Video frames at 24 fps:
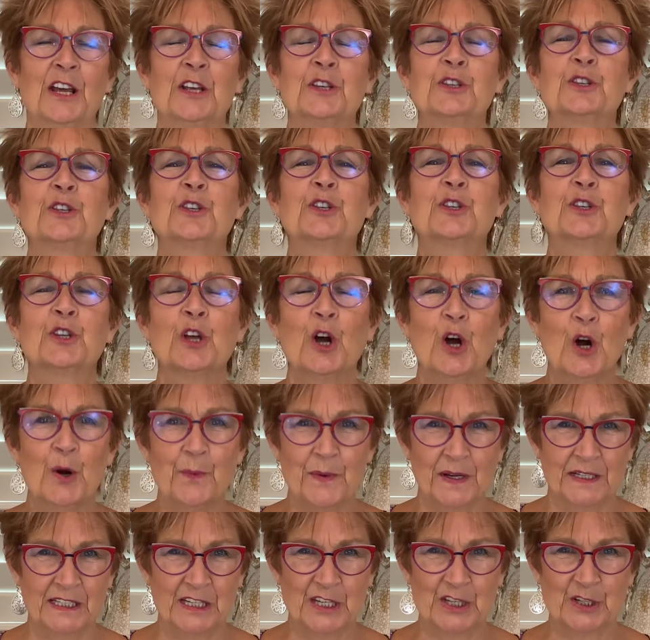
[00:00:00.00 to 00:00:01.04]
So
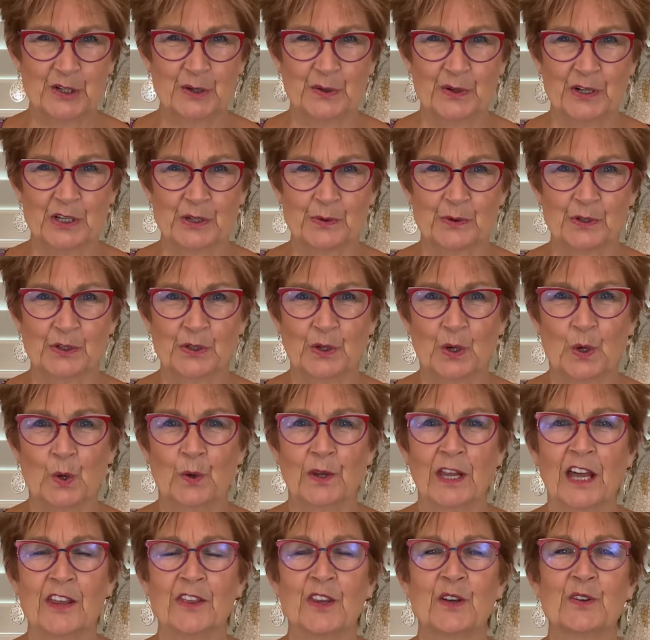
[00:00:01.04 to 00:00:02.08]
many stories were
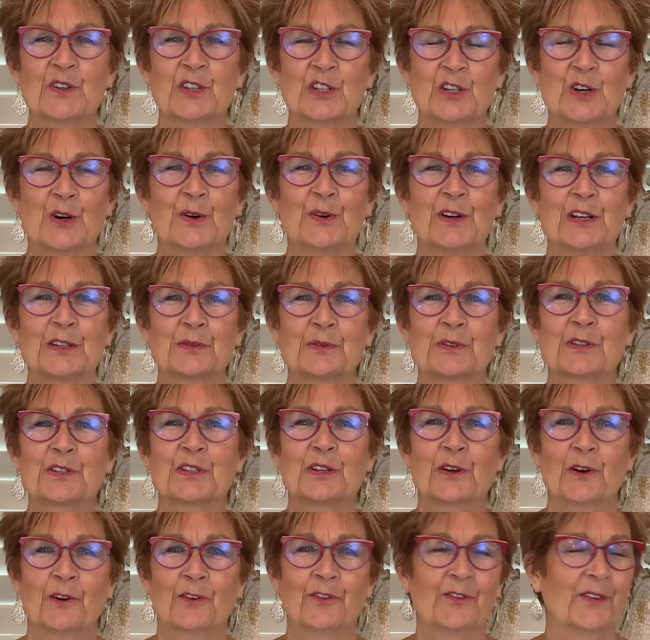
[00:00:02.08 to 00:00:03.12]
told, and those stories were
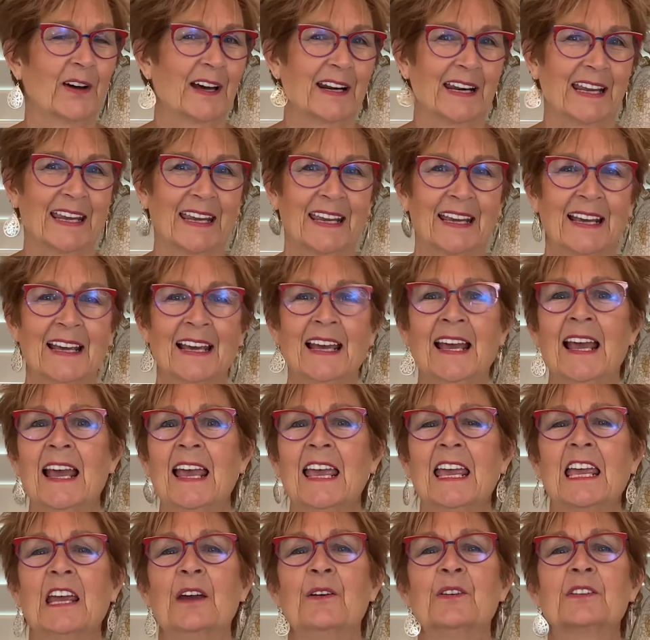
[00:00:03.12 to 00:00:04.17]
so funny.
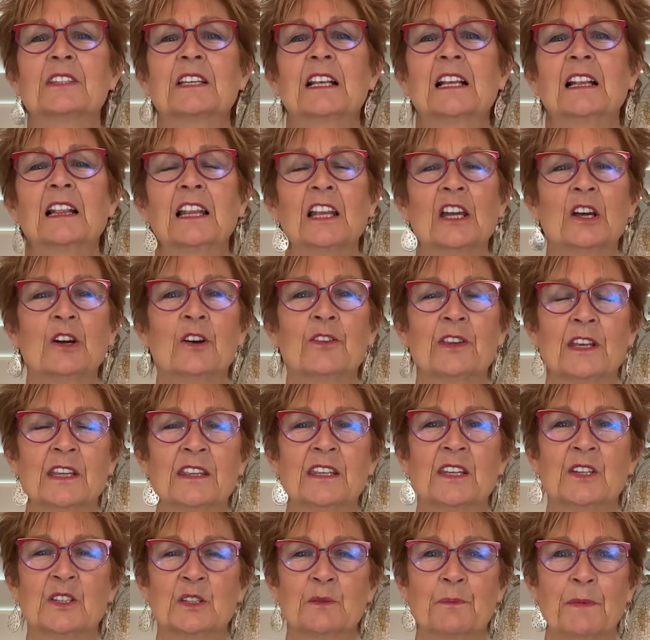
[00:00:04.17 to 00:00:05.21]
It was clear that
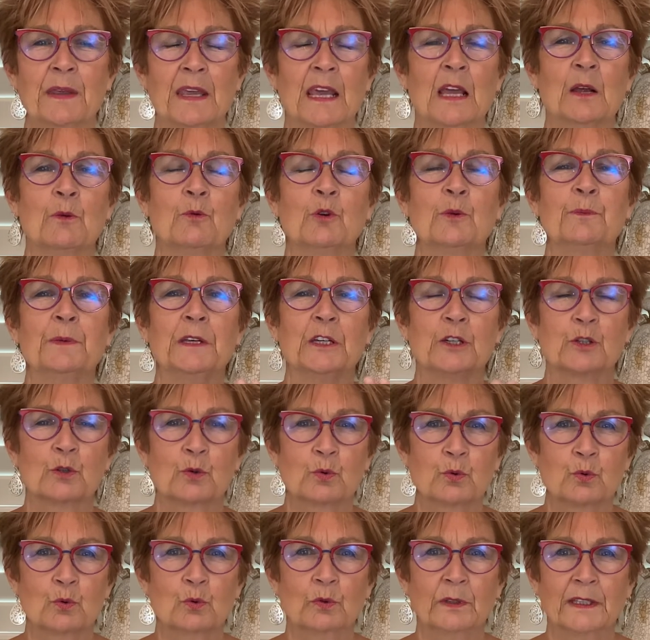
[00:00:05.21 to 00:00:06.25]
this man would be
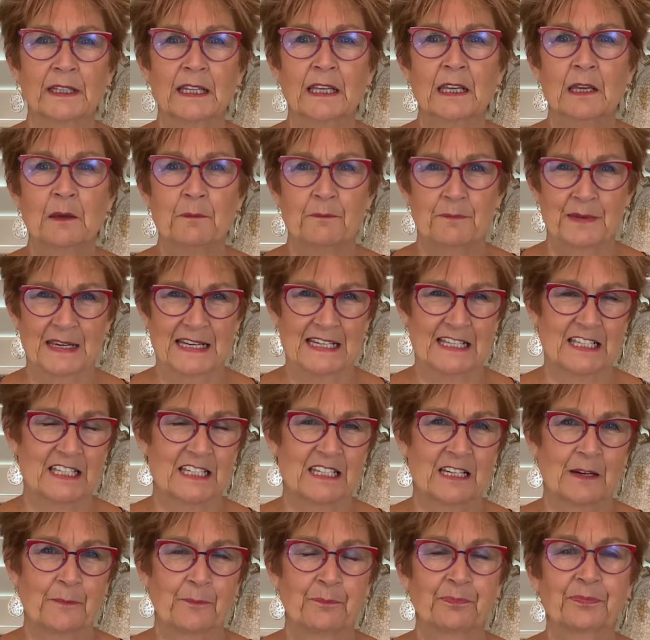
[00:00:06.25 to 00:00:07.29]
truly missed.